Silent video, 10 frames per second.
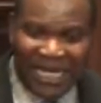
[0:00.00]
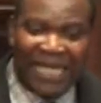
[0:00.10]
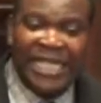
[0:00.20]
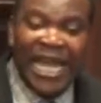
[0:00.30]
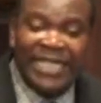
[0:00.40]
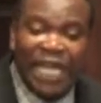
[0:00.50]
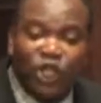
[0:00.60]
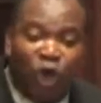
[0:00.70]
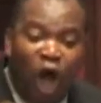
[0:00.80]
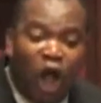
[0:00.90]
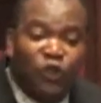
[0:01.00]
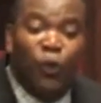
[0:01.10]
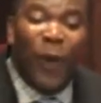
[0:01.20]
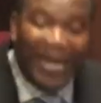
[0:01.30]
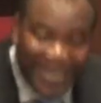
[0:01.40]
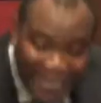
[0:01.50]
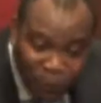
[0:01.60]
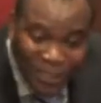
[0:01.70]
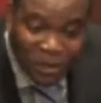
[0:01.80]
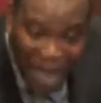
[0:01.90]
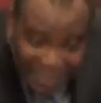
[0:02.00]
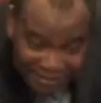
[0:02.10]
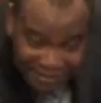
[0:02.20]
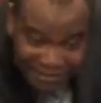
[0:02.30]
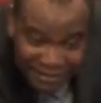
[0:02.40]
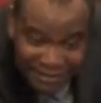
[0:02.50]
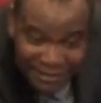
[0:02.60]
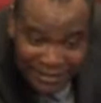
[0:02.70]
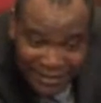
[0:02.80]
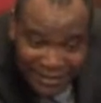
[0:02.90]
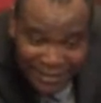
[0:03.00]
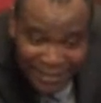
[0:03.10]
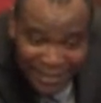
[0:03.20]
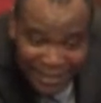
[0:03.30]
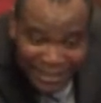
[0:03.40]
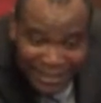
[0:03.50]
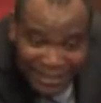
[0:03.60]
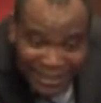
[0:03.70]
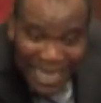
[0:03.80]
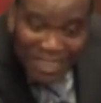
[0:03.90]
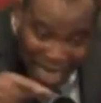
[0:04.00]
The church is called to work with Christ. The